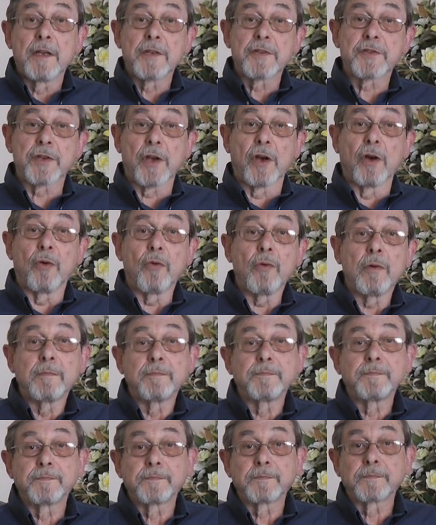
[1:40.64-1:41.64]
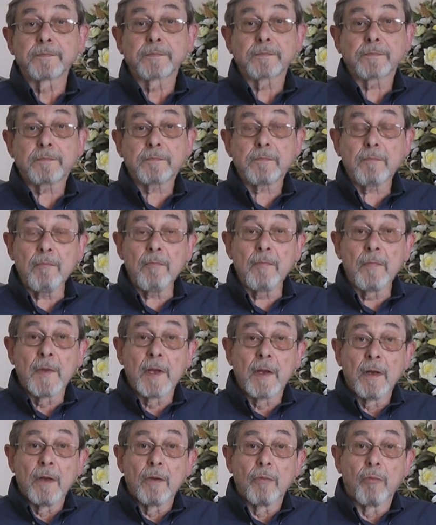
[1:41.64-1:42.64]
So
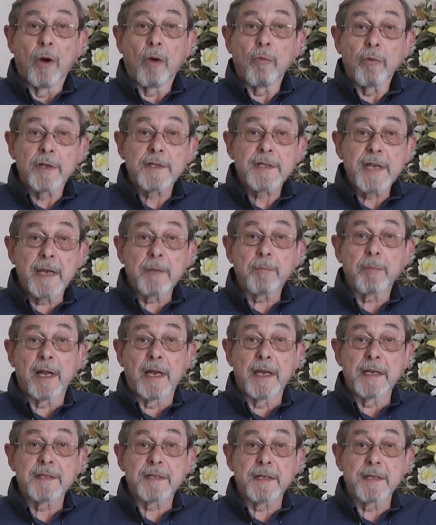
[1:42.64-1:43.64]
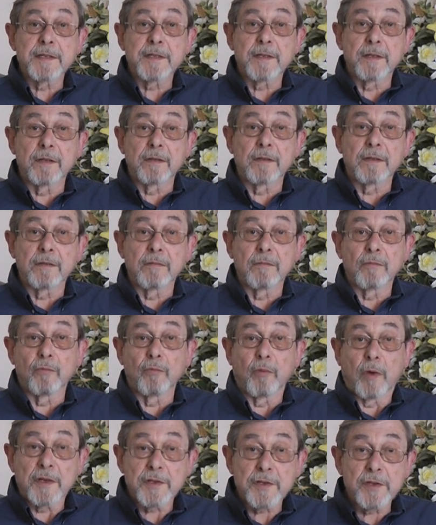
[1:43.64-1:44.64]
what will take place is that
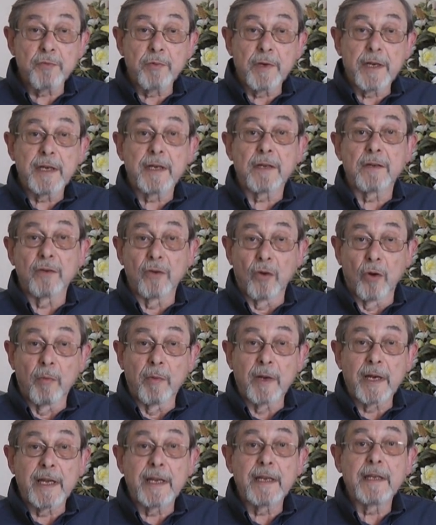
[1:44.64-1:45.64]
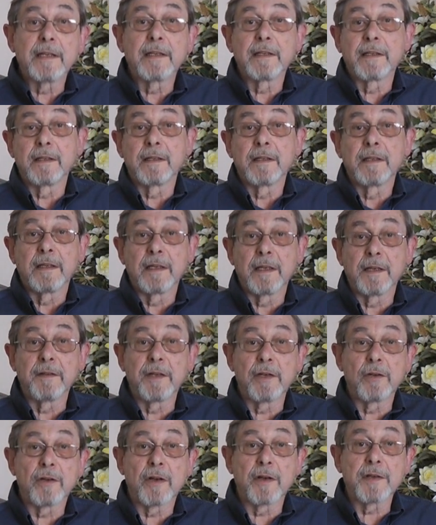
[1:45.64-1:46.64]
once a week, normally in
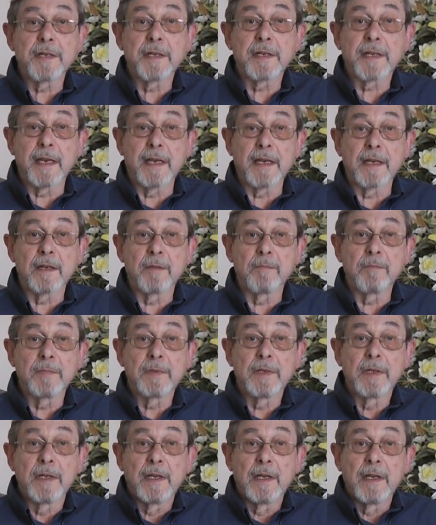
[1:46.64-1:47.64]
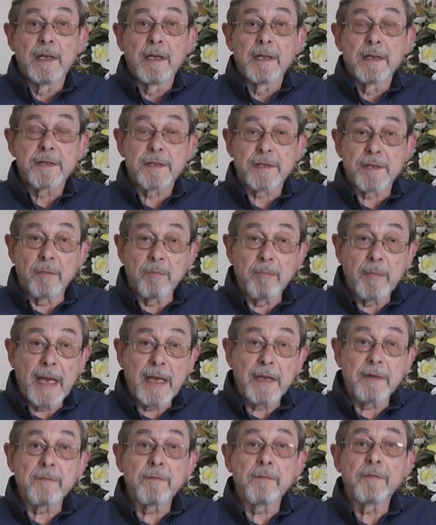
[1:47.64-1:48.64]
the United Kingdom, some
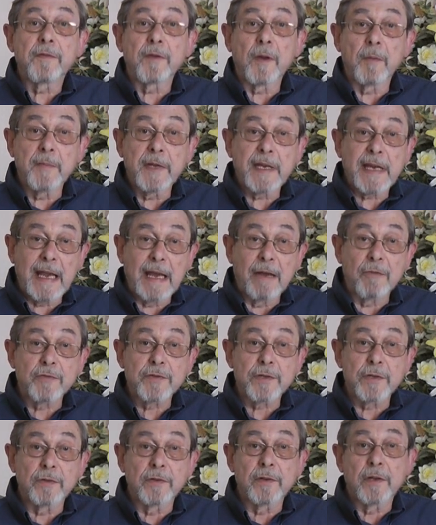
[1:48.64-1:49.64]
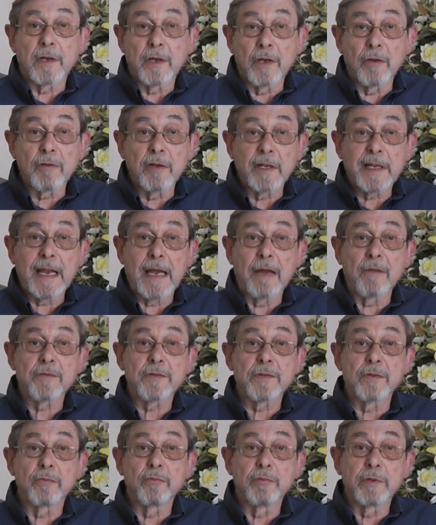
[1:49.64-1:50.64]
men from the council, the local
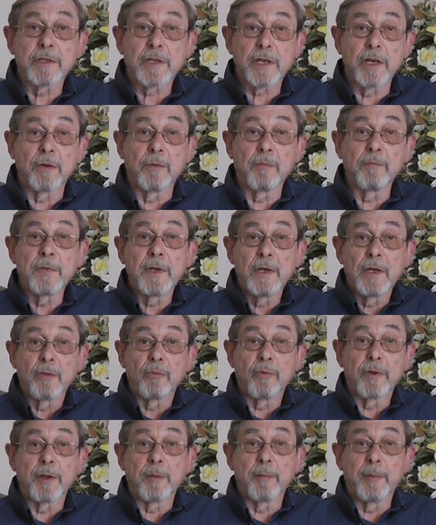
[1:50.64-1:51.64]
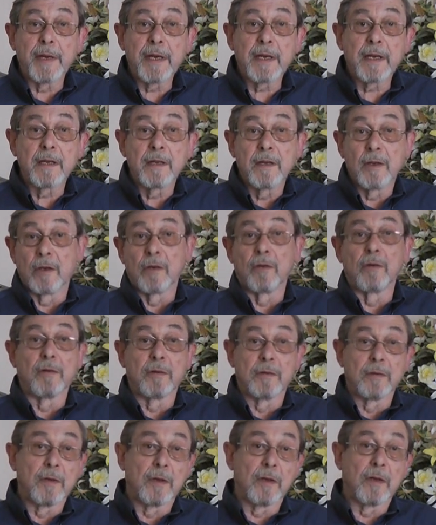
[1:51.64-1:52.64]
council, will come with a big
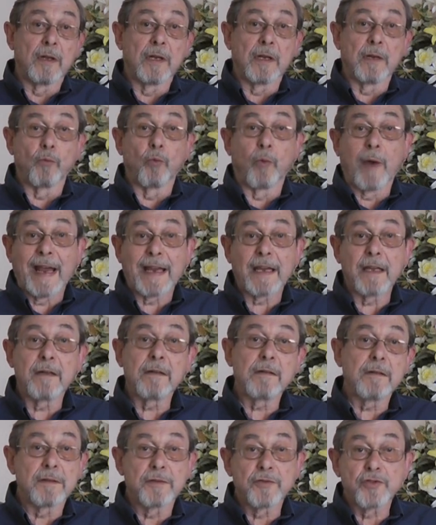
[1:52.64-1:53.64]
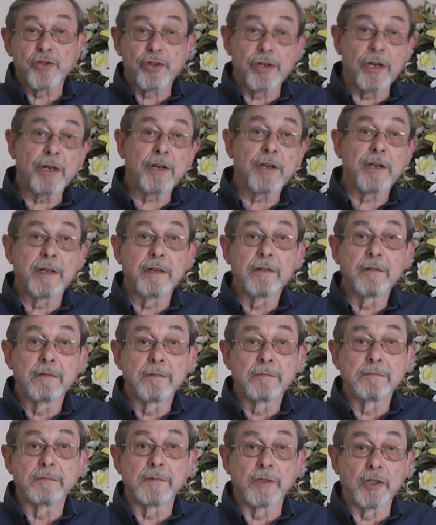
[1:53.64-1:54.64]
wagon, truck,
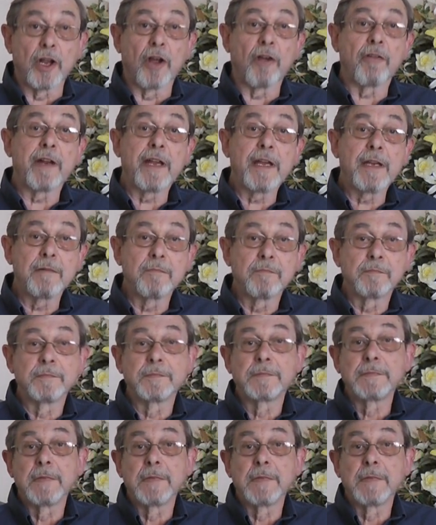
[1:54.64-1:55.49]
lorry,